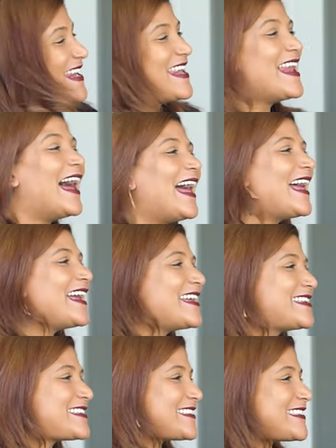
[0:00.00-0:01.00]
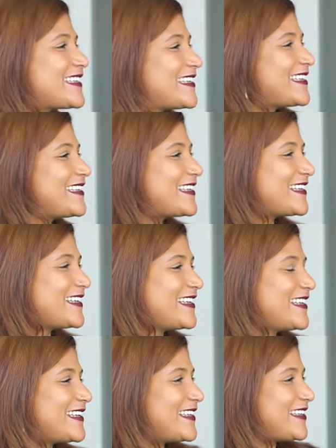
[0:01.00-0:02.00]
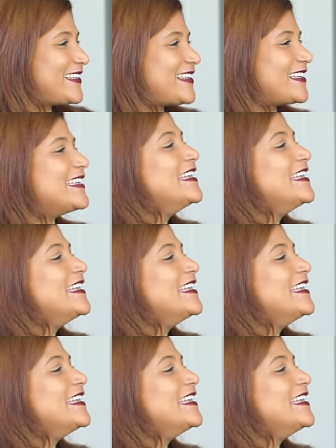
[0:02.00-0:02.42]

got nice. a vision, um, obviously.